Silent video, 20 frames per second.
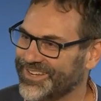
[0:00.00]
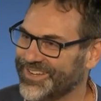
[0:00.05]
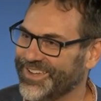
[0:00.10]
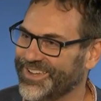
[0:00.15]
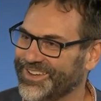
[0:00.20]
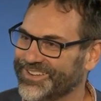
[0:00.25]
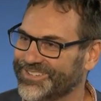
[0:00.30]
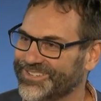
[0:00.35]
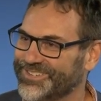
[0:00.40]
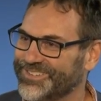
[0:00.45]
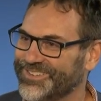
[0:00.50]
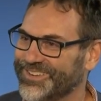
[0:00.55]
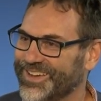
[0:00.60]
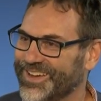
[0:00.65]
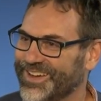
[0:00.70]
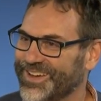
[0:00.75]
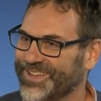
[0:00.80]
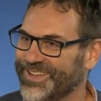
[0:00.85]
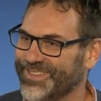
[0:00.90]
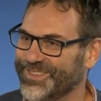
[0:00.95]
and
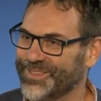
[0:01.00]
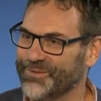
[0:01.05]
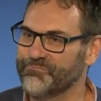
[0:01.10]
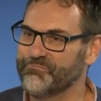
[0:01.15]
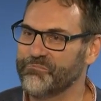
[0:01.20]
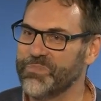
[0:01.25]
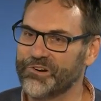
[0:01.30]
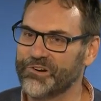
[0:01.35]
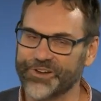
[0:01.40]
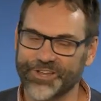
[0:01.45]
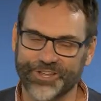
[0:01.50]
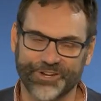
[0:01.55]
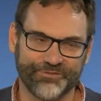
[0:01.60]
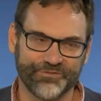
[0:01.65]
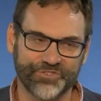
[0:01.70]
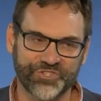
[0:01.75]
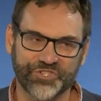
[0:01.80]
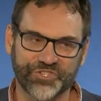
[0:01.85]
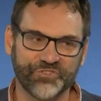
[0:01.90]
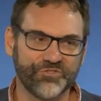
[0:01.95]
the myriad
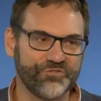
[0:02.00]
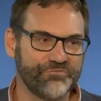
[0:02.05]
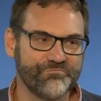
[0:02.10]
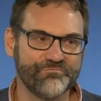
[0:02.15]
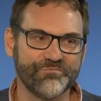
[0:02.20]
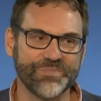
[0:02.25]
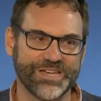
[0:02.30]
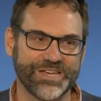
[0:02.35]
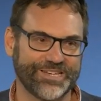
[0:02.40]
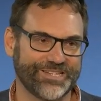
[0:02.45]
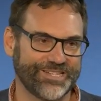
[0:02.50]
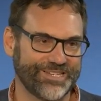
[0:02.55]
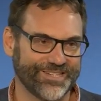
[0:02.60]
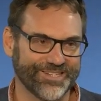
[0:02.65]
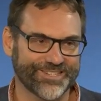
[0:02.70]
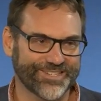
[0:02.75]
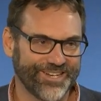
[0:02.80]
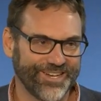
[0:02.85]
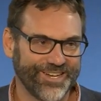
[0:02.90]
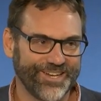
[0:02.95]
of Zoom
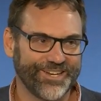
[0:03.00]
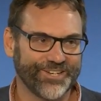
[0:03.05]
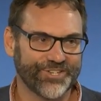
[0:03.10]
meetings